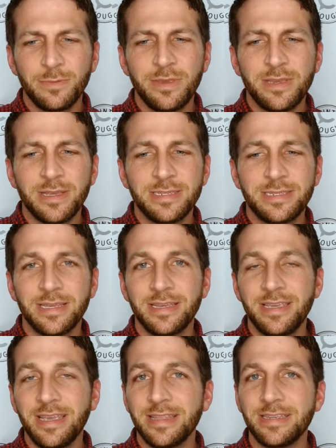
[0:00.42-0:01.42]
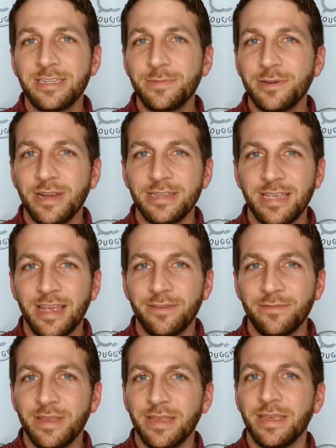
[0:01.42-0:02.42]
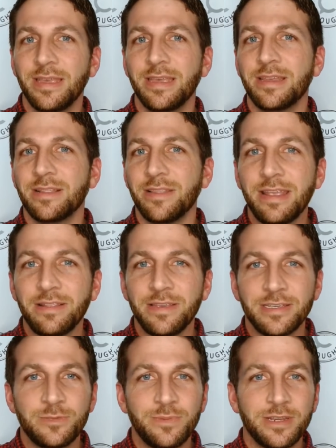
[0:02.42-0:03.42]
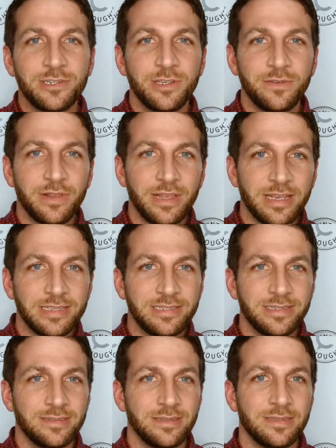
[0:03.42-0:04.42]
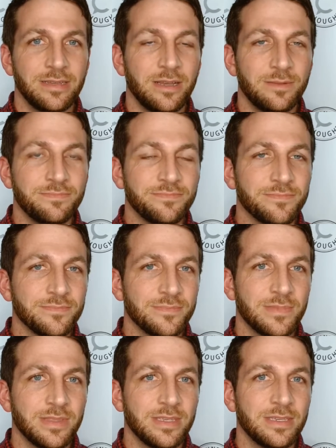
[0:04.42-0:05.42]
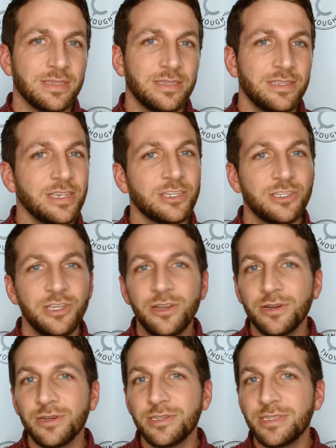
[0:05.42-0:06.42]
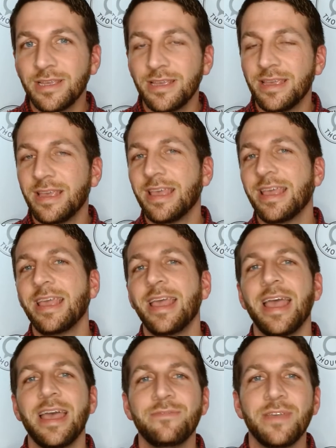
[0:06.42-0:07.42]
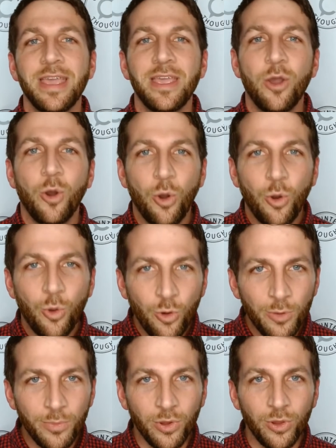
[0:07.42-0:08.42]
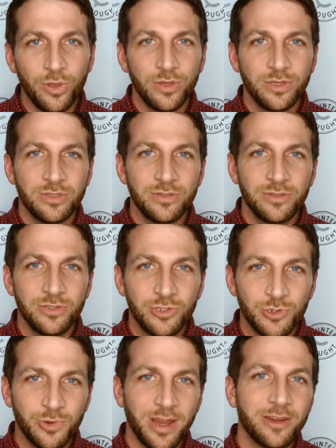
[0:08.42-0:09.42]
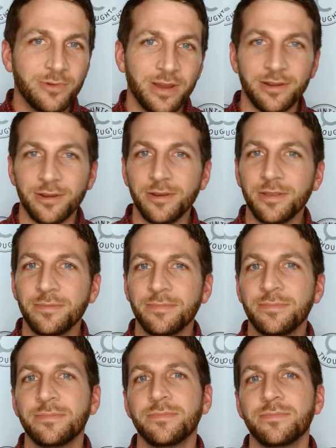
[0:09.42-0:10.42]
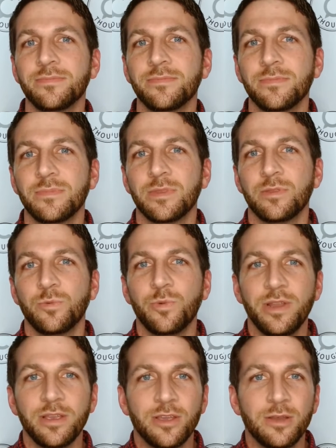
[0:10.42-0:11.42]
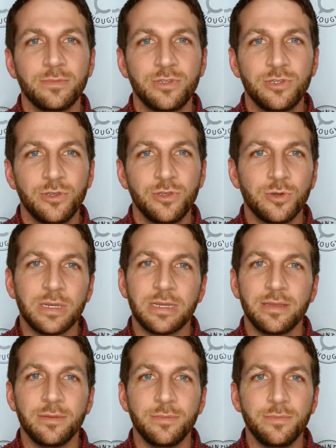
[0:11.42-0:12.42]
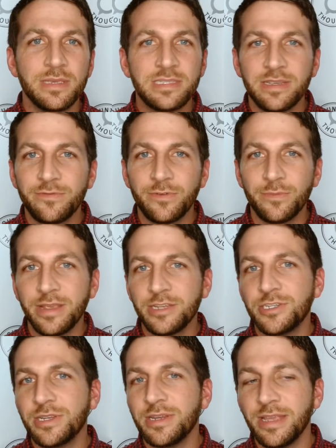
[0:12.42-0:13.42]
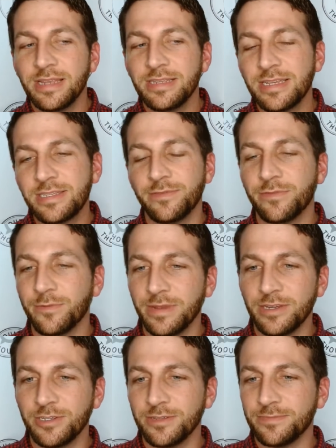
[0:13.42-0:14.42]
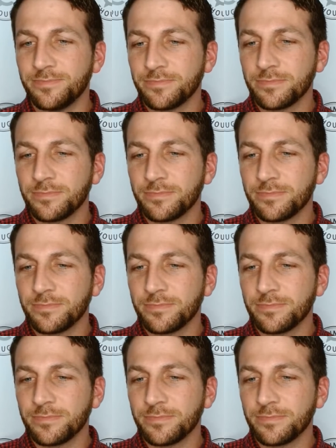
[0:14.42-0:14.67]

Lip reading: because again, the Democrats have lately, especially over the last 6 years, have a horrible track record when it comes to misinformation and disinformation.